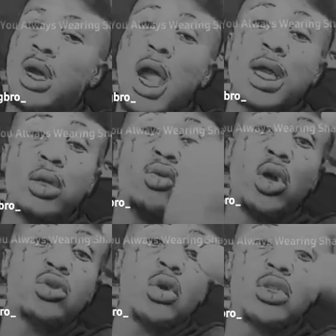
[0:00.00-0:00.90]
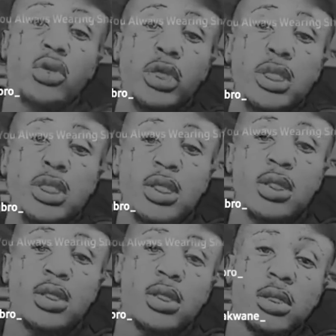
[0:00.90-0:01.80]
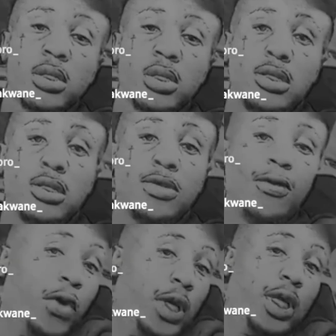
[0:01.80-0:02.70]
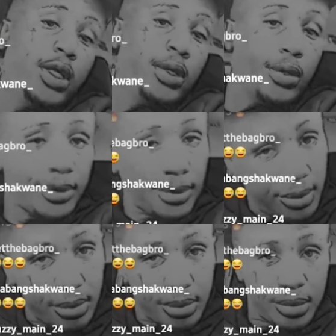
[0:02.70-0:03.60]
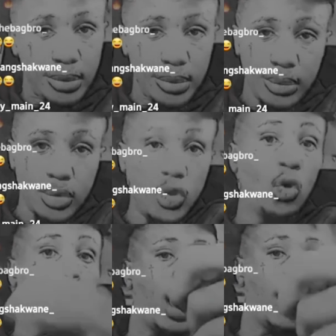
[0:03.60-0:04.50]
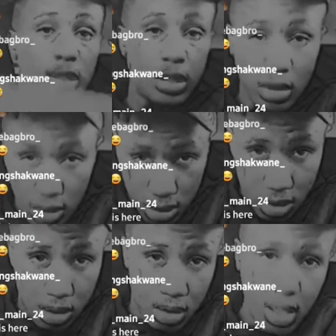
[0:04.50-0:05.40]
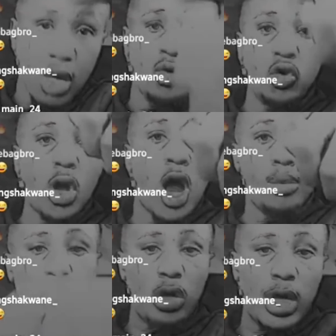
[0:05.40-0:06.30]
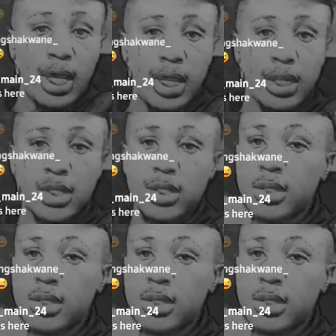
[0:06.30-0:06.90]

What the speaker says: I can walk those streets freely. You can't. It'll rob your ass.